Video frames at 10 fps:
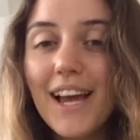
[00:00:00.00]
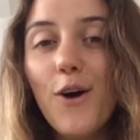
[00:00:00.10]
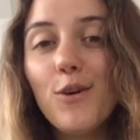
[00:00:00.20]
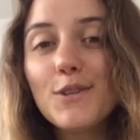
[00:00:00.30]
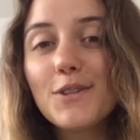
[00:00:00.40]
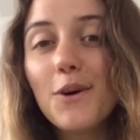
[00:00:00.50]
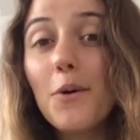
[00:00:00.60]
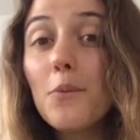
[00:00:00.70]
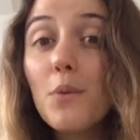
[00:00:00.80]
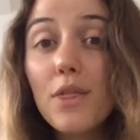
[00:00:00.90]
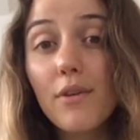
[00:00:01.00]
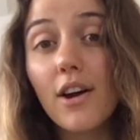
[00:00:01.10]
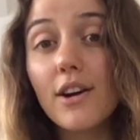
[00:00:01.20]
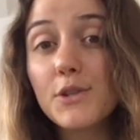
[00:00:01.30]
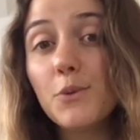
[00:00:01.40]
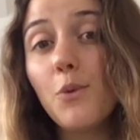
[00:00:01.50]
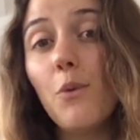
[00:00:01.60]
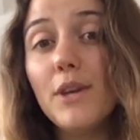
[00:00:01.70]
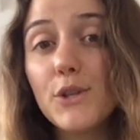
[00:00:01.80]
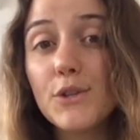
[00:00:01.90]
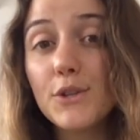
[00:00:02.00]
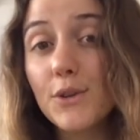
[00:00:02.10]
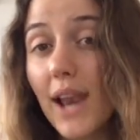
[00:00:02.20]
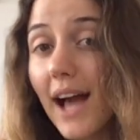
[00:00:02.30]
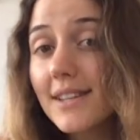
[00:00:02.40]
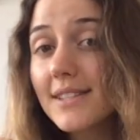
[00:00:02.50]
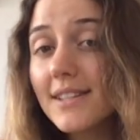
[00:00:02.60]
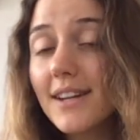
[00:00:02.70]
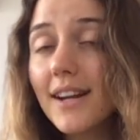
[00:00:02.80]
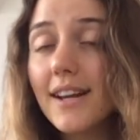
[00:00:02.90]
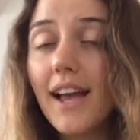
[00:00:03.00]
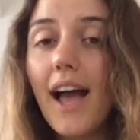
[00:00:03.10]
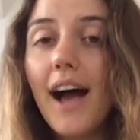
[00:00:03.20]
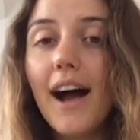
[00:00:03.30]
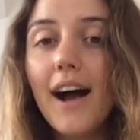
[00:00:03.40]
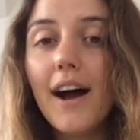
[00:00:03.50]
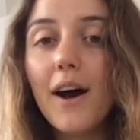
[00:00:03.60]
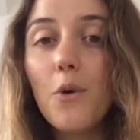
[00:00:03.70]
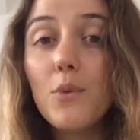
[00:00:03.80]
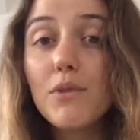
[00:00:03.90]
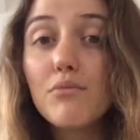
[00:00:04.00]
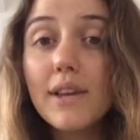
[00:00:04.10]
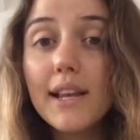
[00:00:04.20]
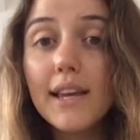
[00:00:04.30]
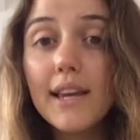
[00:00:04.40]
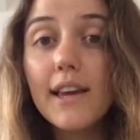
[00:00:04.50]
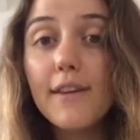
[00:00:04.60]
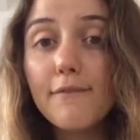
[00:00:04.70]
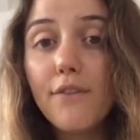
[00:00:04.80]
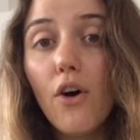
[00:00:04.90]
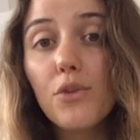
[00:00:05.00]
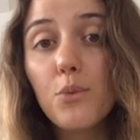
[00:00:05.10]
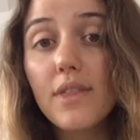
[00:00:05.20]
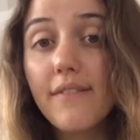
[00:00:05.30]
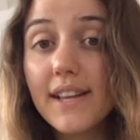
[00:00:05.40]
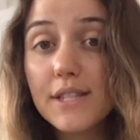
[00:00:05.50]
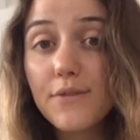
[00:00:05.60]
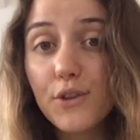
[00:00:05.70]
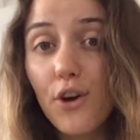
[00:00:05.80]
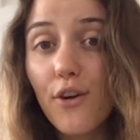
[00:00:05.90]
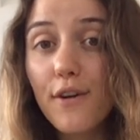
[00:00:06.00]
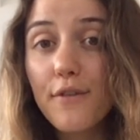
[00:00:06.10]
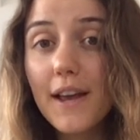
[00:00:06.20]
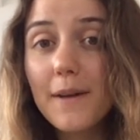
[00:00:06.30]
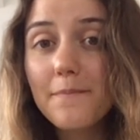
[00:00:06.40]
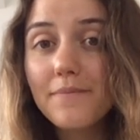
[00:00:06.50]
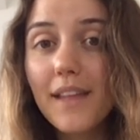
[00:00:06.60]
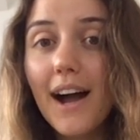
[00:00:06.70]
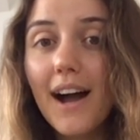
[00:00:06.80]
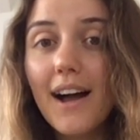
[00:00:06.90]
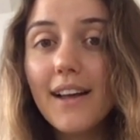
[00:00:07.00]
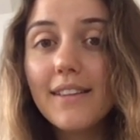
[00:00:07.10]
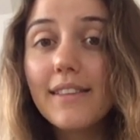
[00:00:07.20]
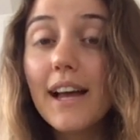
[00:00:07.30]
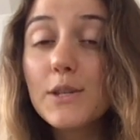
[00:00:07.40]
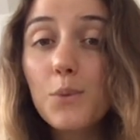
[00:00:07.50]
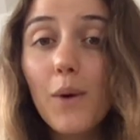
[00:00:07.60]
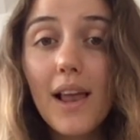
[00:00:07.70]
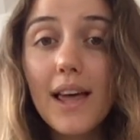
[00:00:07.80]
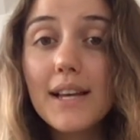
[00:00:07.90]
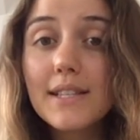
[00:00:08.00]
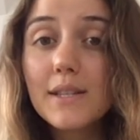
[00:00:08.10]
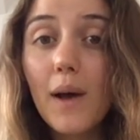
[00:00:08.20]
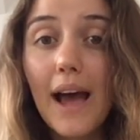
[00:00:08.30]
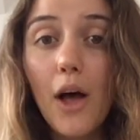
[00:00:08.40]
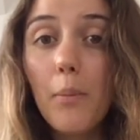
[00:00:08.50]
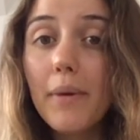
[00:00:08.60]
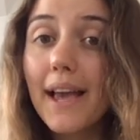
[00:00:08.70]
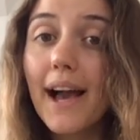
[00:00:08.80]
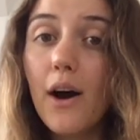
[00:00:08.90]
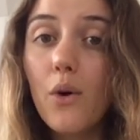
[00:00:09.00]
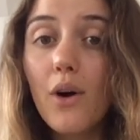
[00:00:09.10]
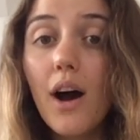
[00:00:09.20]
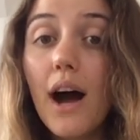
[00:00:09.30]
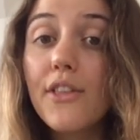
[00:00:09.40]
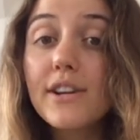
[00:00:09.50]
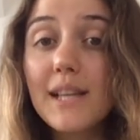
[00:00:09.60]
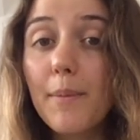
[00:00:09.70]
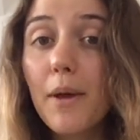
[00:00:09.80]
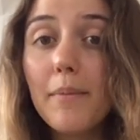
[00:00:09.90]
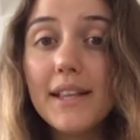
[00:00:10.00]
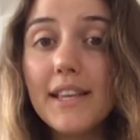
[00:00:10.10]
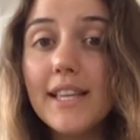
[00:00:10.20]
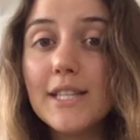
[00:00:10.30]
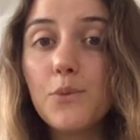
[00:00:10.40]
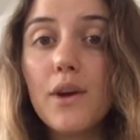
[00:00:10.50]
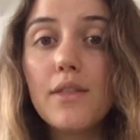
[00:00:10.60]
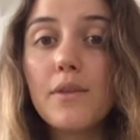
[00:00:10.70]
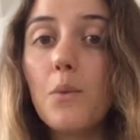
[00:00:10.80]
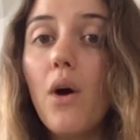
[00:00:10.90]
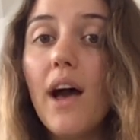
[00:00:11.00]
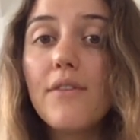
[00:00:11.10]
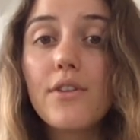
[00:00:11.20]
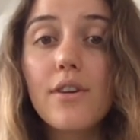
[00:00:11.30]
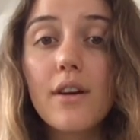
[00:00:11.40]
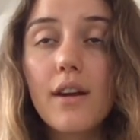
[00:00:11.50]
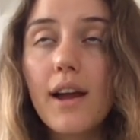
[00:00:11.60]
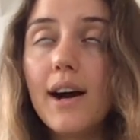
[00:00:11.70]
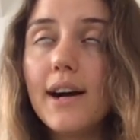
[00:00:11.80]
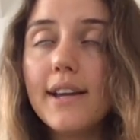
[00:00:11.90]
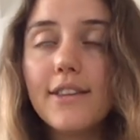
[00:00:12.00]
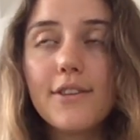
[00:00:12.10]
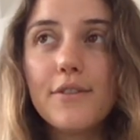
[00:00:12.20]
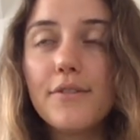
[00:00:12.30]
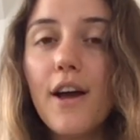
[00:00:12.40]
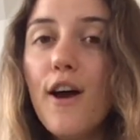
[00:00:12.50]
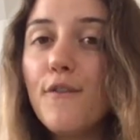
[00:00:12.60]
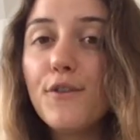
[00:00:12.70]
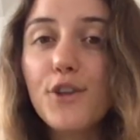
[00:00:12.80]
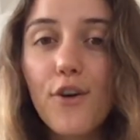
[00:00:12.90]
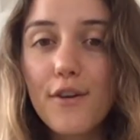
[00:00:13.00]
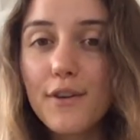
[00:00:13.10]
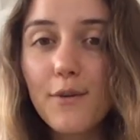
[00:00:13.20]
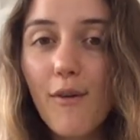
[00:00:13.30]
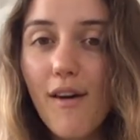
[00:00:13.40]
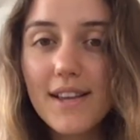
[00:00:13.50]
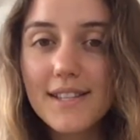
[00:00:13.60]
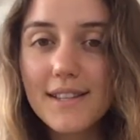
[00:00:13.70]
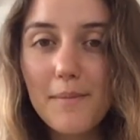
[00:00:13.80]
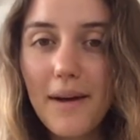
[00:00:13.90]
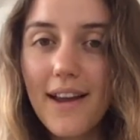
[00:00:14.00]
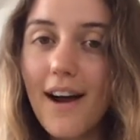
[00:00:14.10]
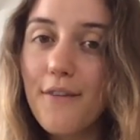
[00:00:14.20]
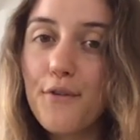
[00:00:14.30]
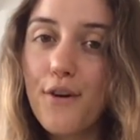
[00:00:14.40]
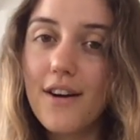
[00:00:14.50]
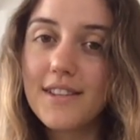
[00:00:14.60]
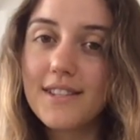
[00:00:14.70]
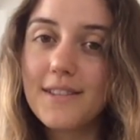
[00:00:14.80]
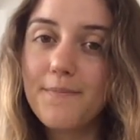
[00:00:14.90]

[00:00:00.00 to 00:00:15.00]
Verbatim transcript: Also, with regards to what we used to do last year, uh, we really involved with events photography and as well as helping out other subcommittees with whatever kind of photography requests they might have for us.